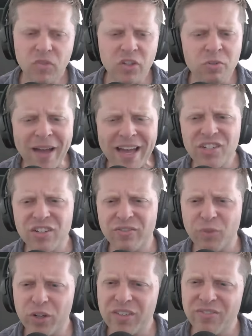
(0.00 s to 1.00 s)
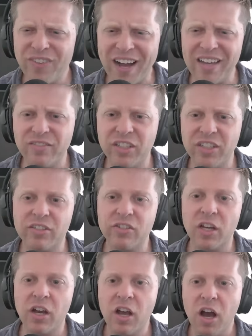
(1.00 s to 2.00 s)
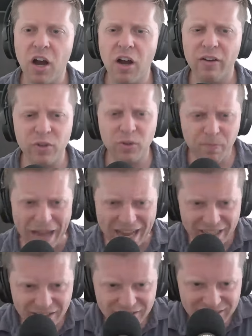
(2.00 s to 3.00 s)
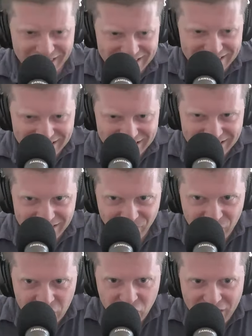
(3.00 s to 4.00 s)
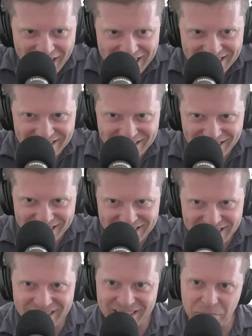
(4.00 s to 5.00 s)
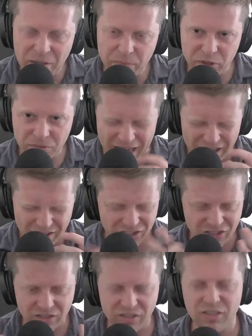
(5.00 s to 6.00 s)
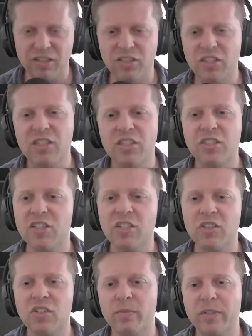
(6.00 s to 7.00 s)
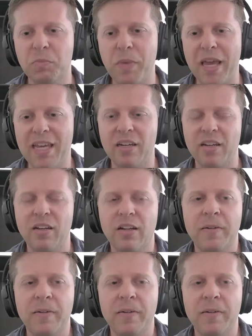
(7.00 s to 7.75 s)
Imagine 45 years of your back like this and your hands like this in people's mouths, and he's just in so much pain.